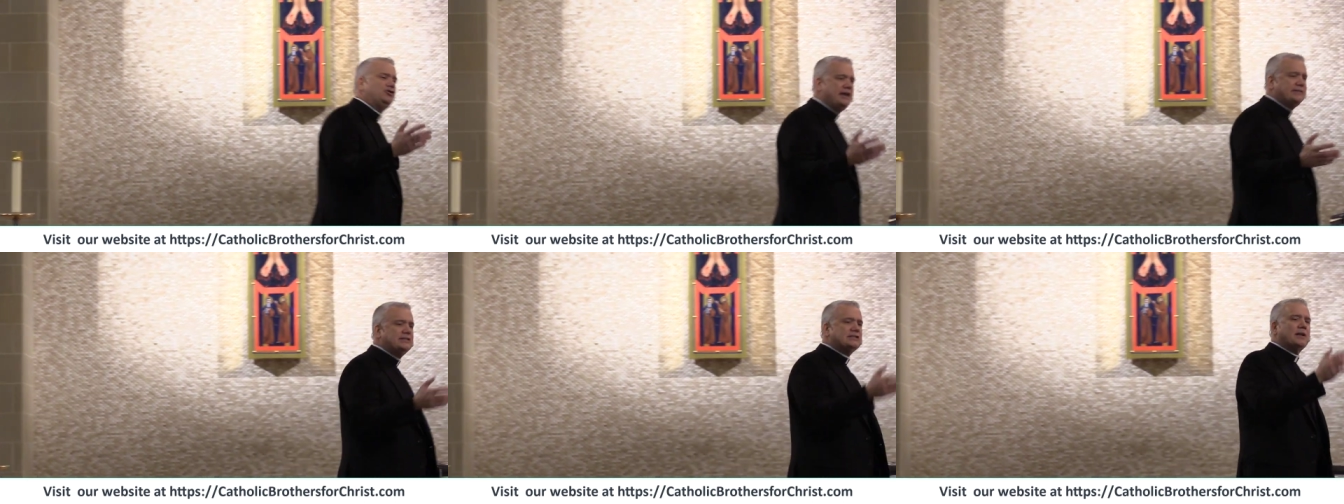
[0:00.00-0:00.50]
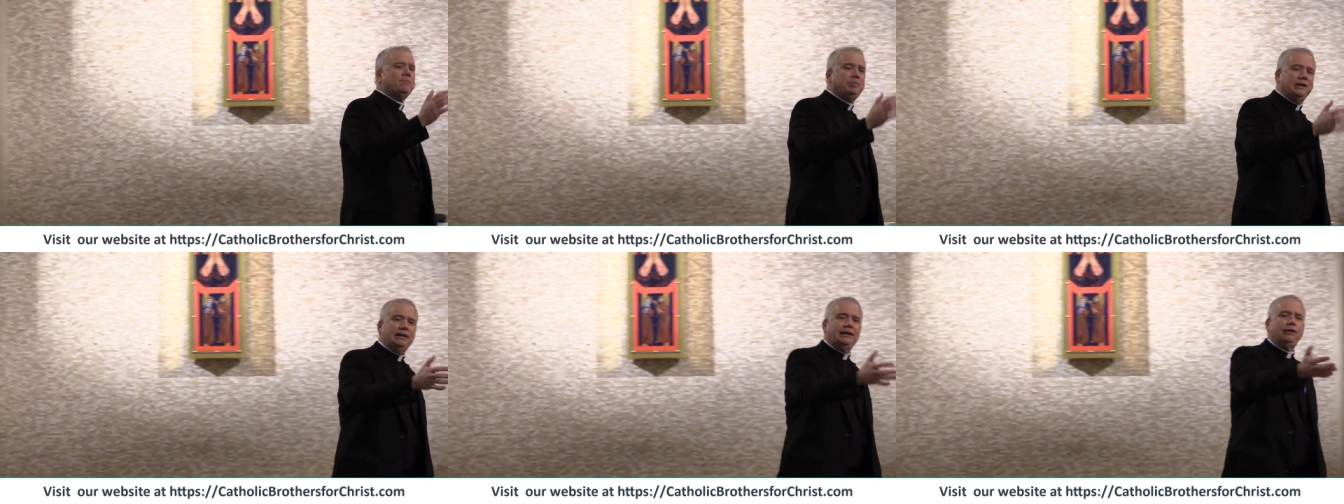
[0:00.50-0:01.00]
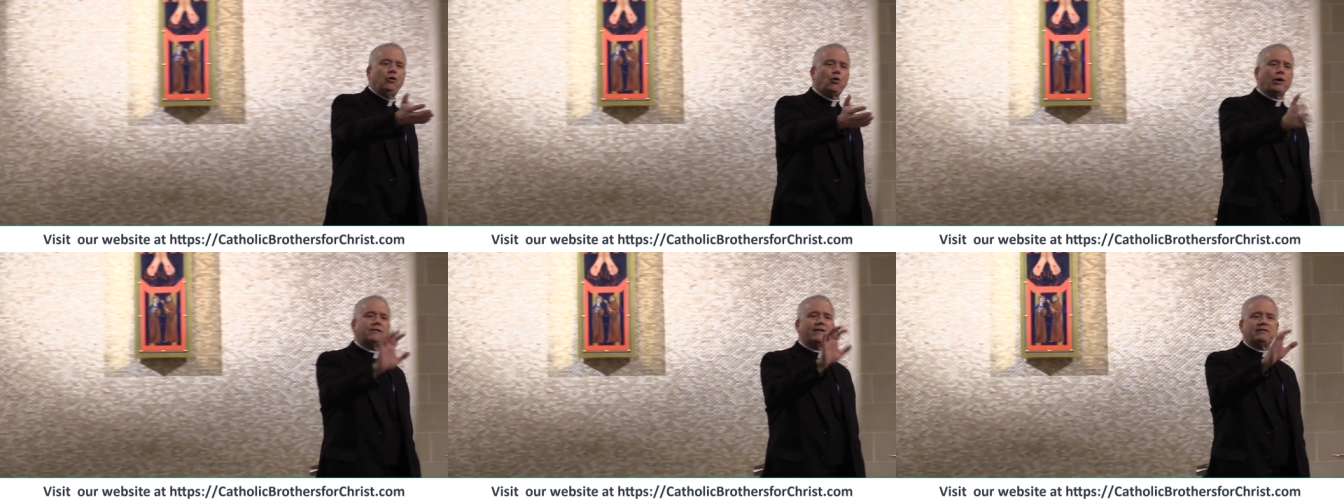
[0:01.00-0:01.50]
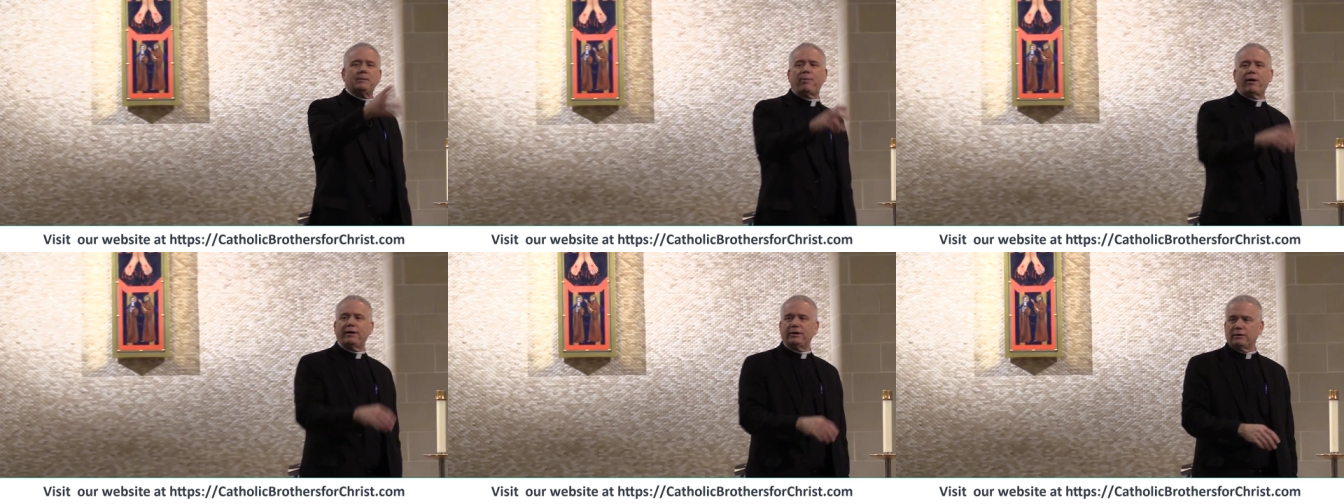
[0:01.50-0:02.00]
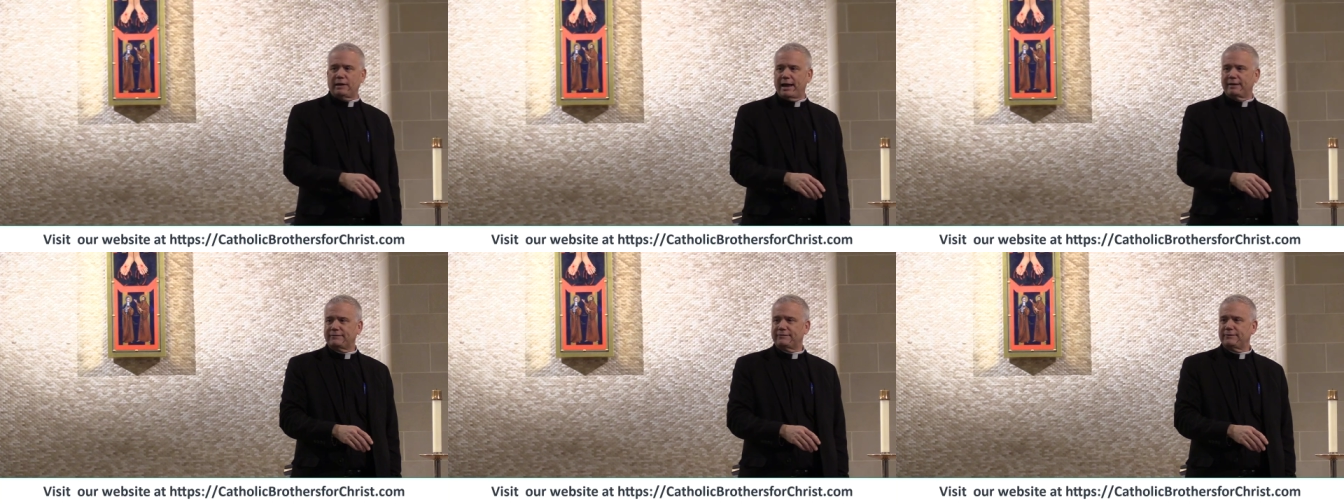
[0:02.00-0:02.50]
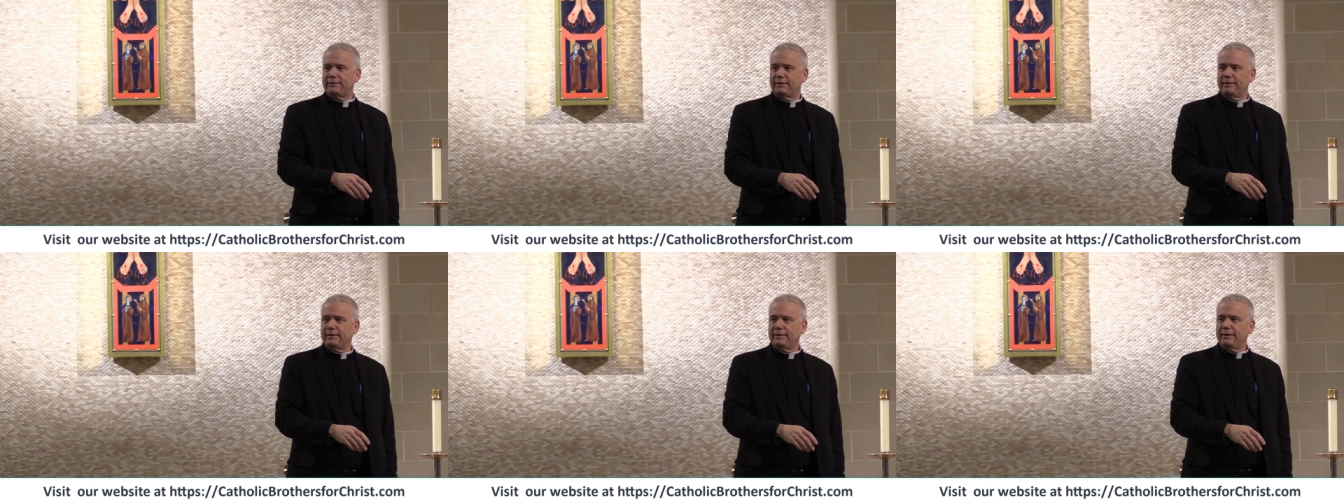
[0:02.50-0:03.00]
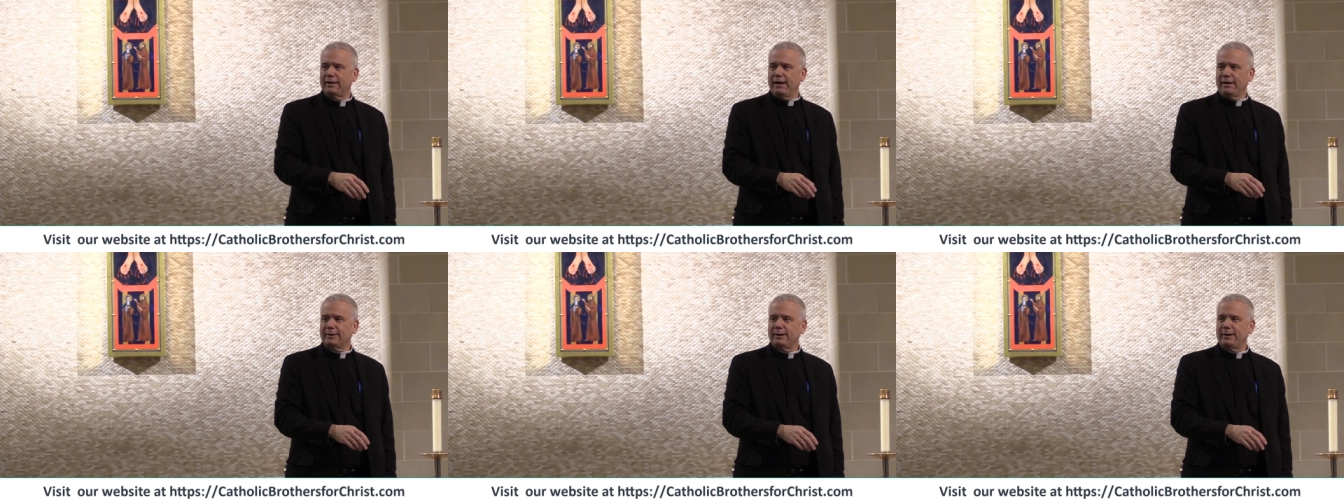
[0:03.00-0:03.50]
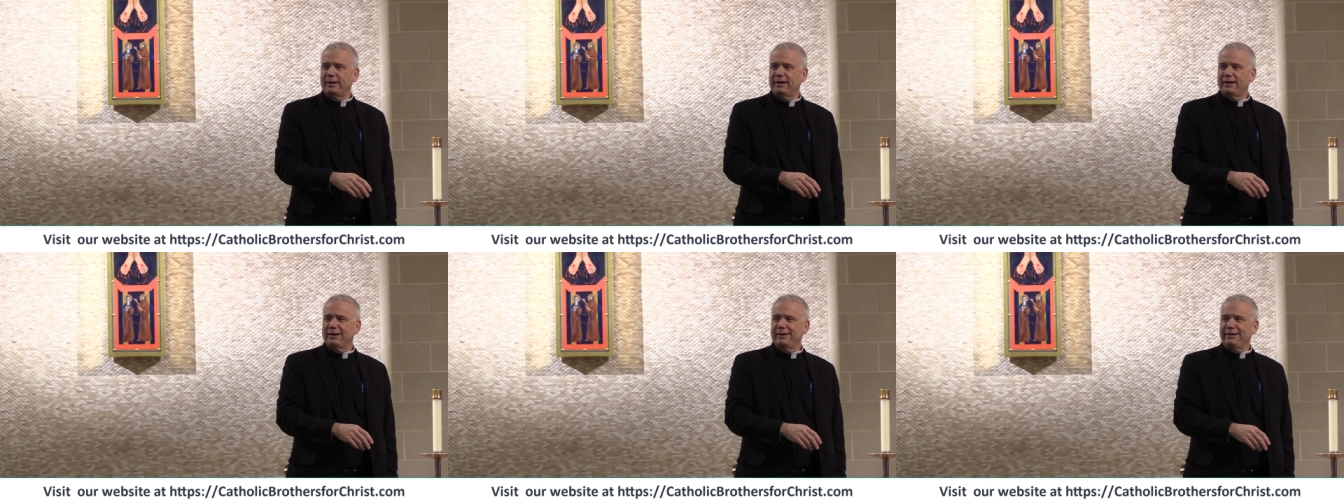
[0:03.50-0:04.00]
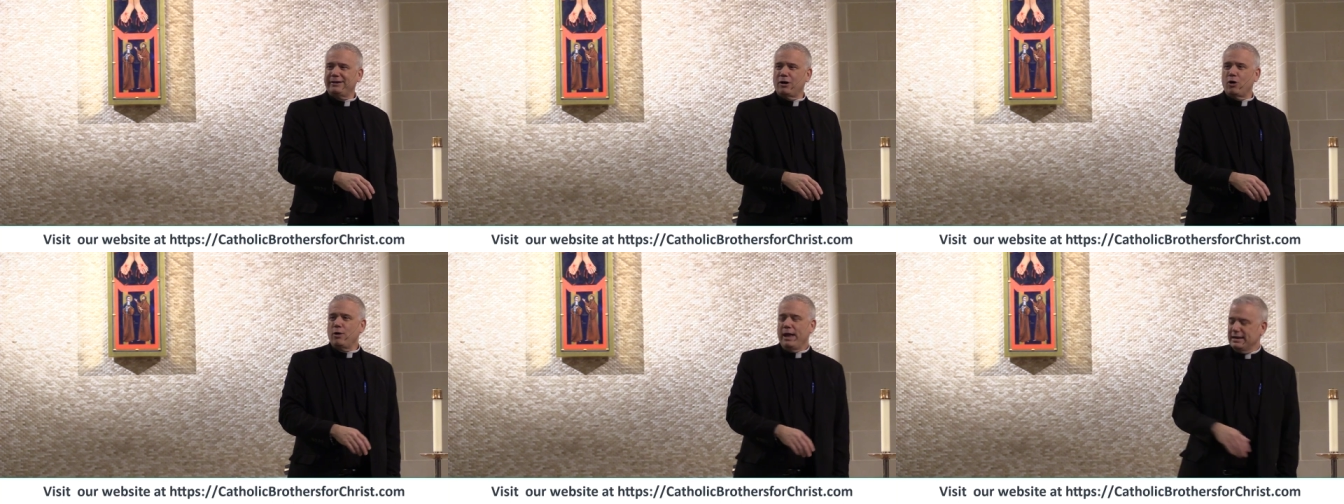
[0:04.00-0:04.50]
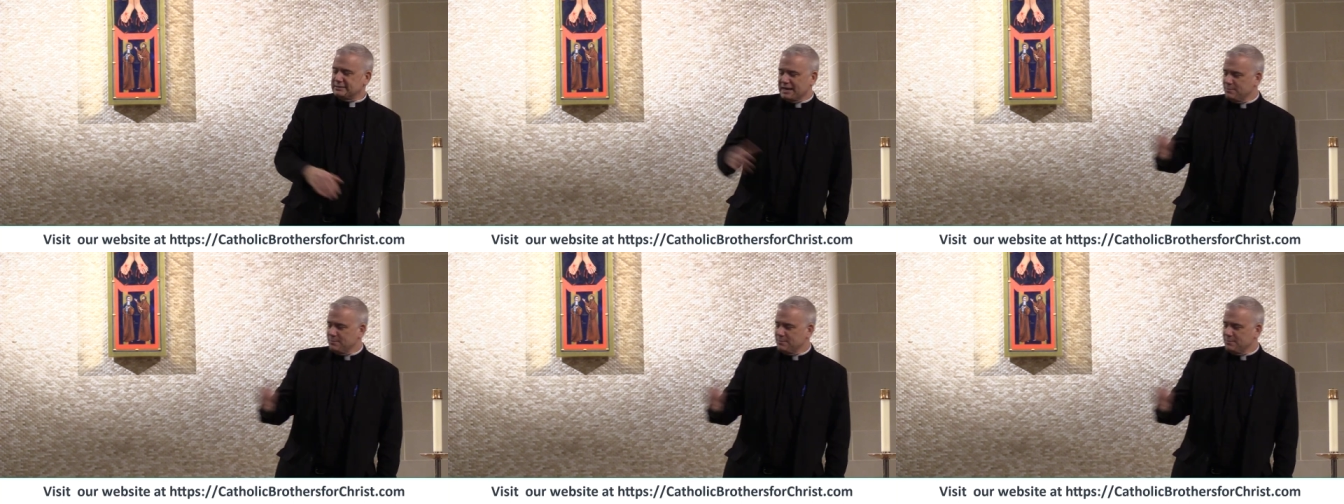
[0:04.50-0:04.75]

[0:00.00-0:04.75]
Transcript: Jesus completely Lord of every part of your life? Huh? You know, and